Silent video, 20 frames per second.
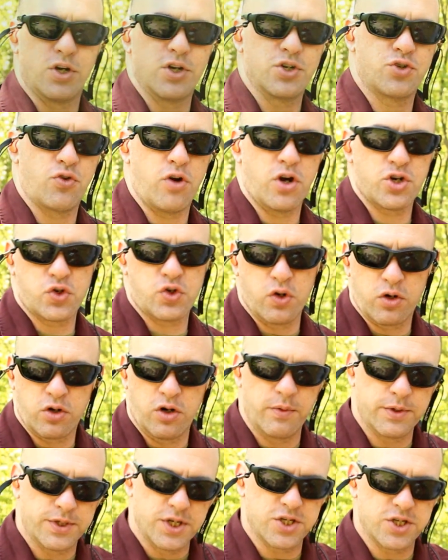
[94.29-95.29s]
on drawstroke and
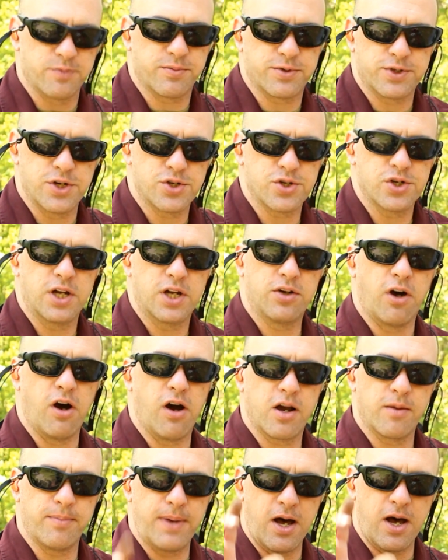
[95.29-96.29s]
on retention position, I
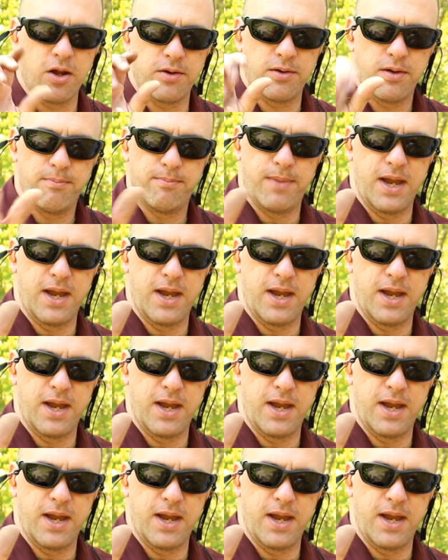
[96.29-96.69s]
talk about